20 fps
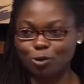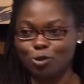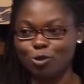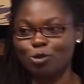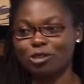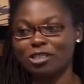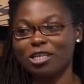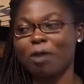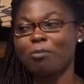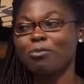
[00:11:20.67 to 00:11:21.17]

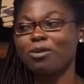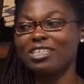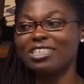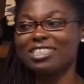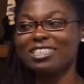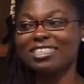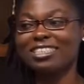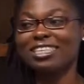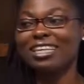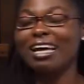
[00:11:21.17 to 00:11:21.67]
So
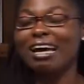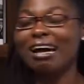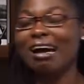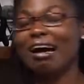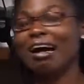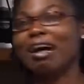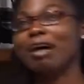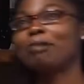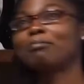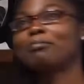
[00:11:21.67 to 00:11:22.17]
somebody's
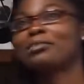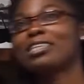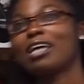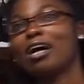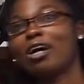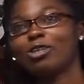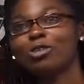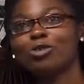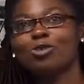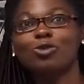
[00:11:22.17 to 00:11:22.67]

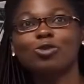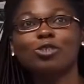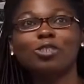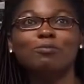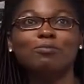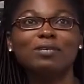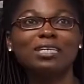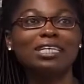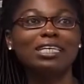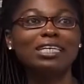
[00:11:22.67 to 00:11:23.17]
child could
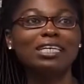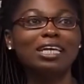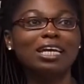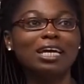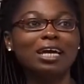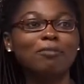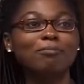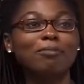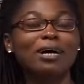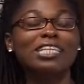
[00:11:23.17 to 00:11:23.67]
be
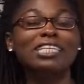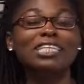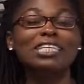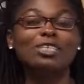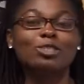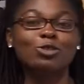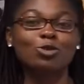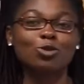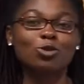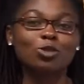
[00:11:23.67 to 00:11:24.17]
"Money
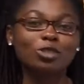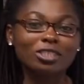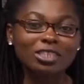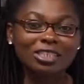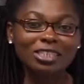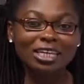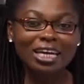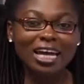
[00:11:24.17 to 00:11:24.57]
is Good,"